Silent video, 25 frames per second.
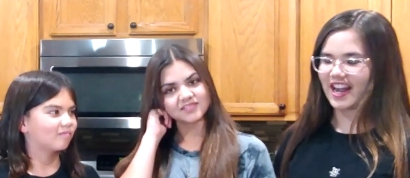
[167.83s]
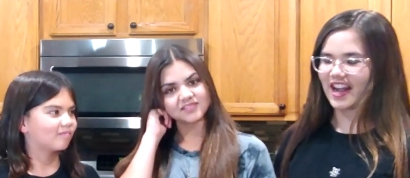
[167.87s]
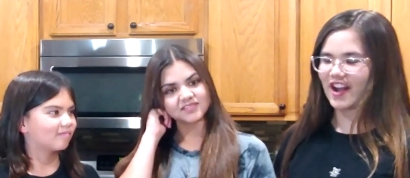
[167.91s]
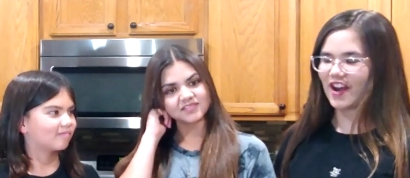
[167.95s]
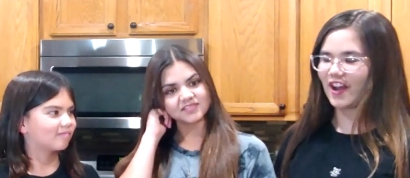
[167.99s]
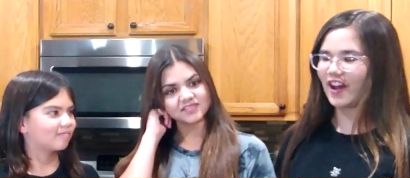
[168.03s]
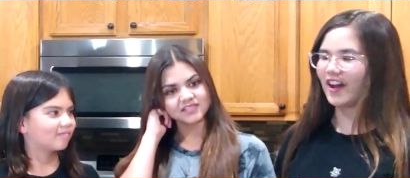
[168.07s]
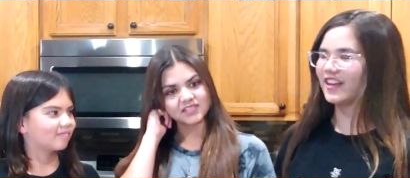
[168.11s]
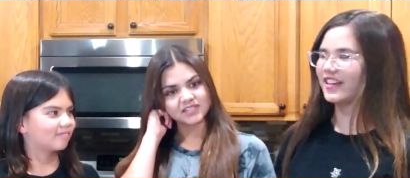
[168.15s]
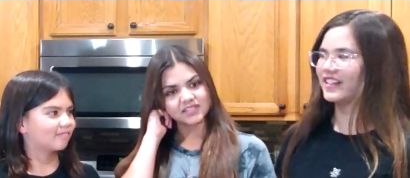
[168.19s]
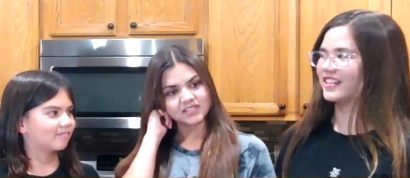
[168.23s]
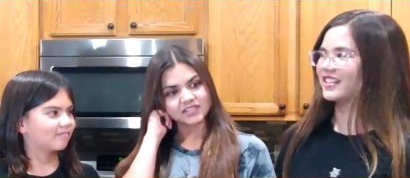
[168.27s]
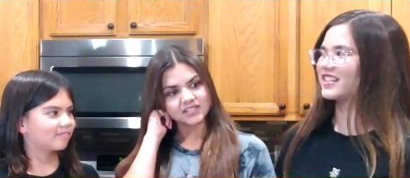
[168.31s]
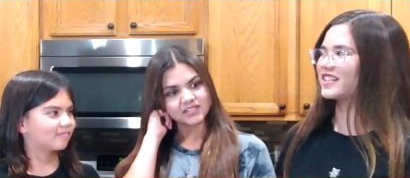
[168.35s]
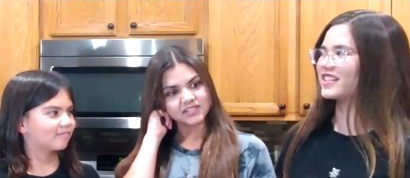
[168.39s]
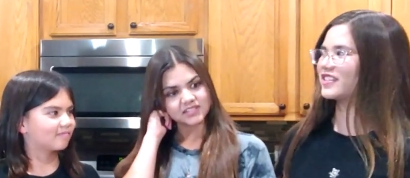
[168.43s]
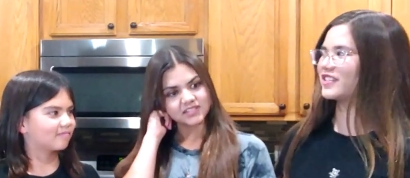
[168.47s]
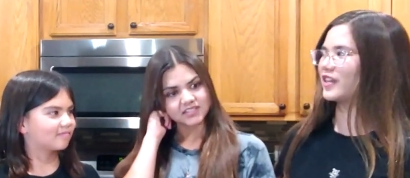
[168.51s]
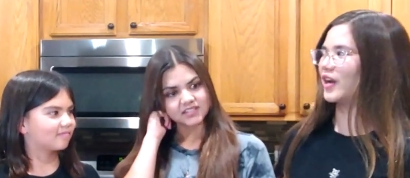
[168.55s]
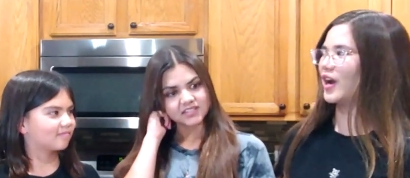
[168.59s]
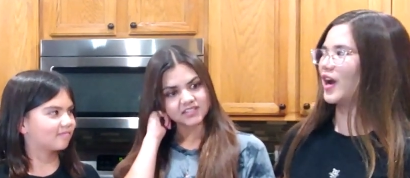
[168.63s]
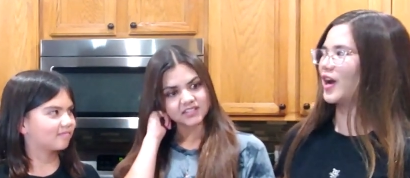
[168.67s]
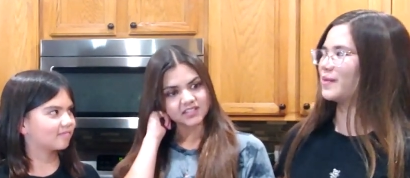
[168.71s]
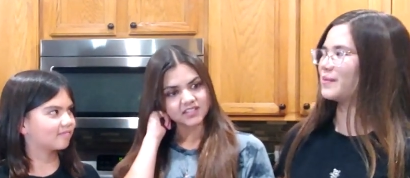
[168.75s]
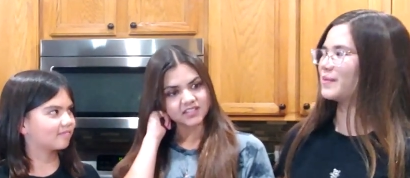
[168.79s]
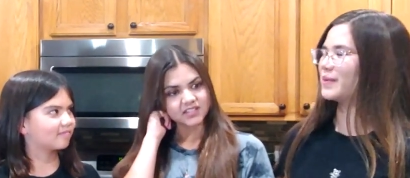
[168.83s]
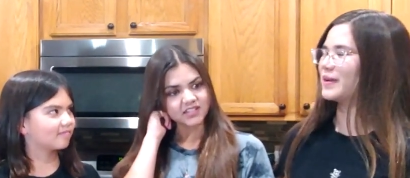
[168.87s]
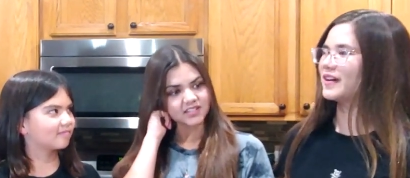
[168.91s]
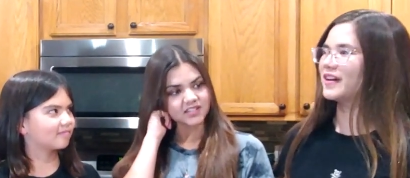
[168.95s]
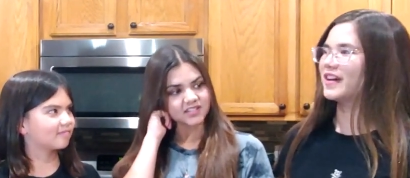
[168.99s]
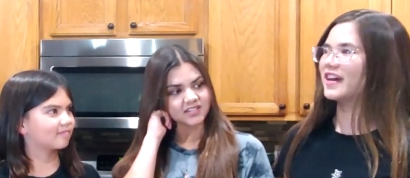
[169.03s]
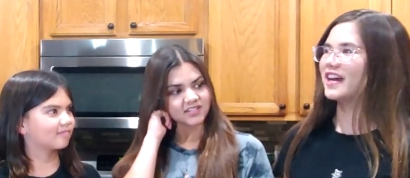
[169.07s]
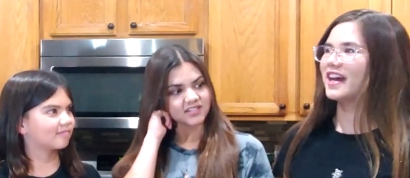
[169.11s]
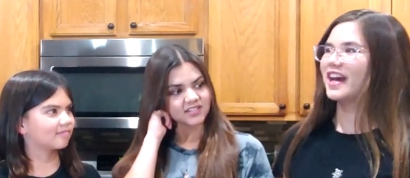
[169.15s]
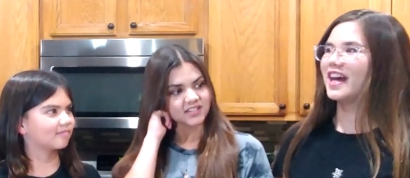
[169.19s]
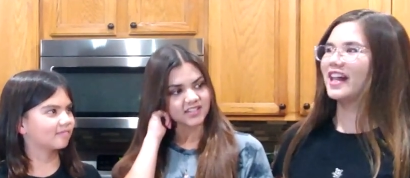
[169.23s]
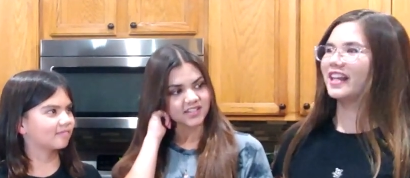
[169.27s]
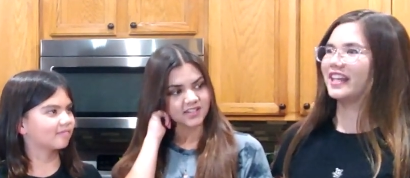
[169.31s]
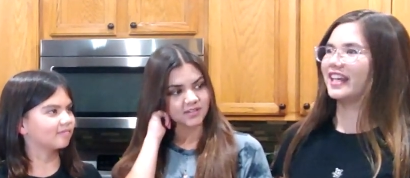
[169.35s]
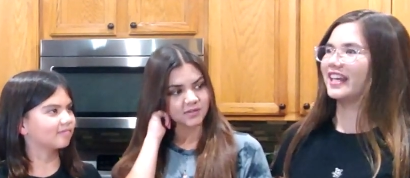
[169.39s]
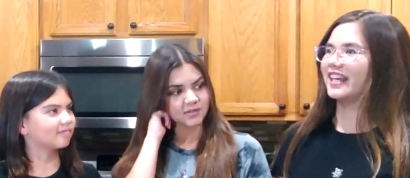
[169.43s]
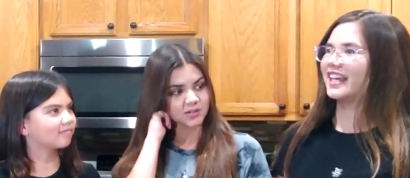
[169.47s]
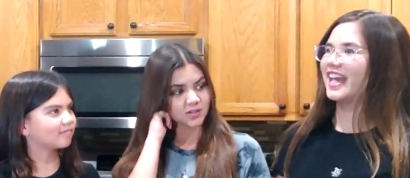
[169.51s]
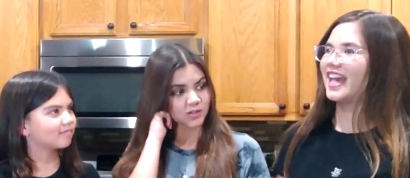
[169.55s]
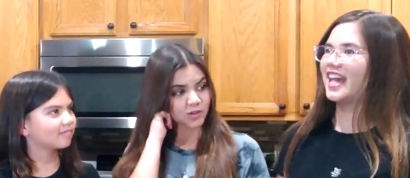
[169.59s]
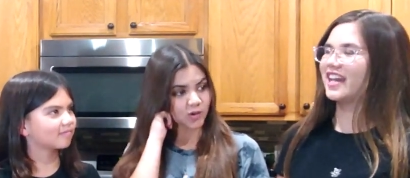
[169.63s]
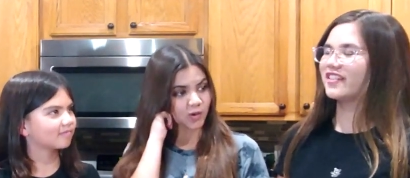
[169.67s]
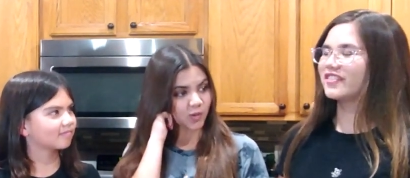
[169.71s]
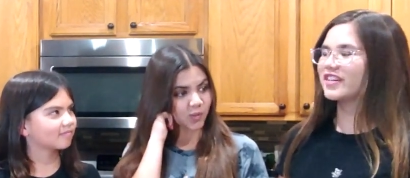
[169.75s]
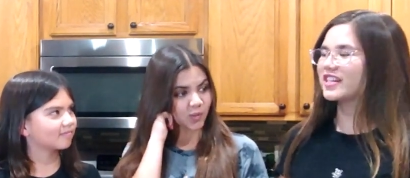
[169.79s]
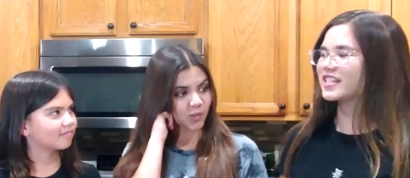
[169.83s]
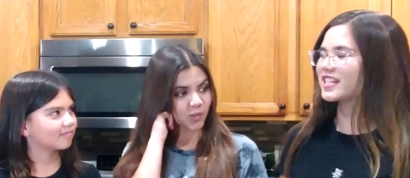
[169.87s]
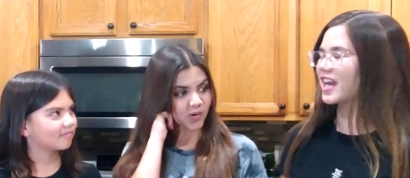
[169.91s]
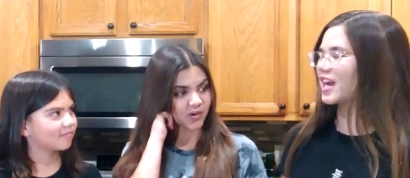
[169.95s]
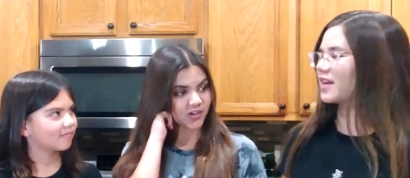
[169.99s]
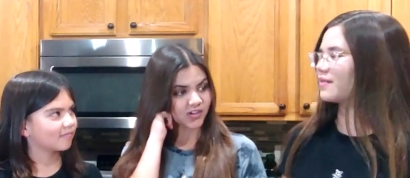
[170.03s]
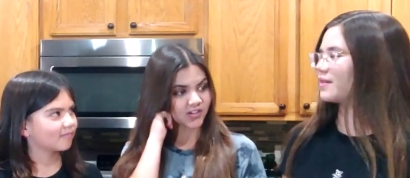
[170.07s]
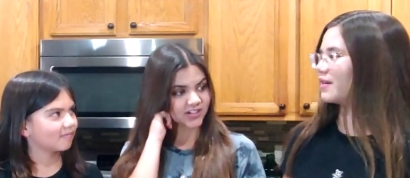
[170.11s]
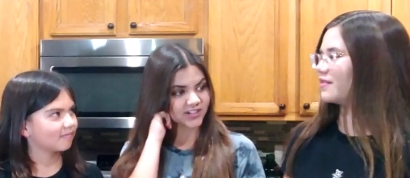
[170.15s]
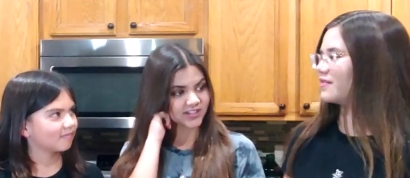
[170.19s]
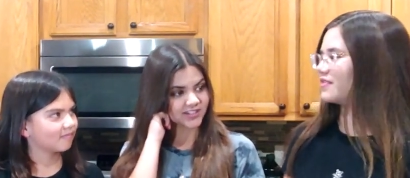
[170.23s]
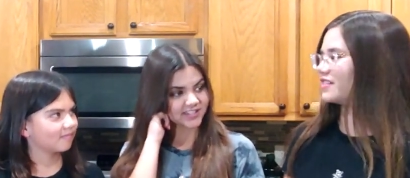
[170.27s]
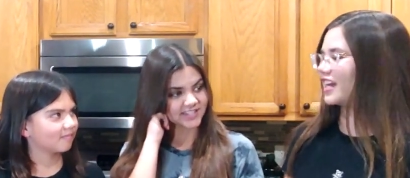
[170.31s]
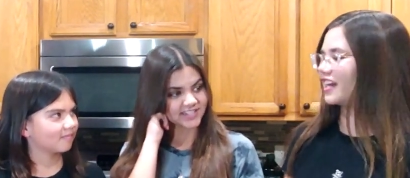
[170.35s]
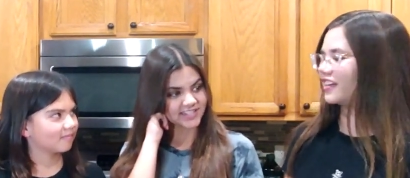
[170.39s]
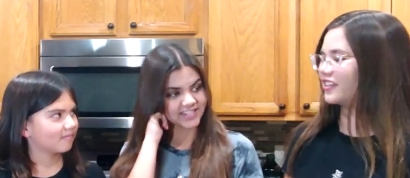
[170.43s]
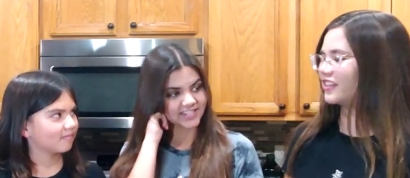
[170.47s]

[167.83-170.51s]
Speaker 1: nonstop. Like every time I'm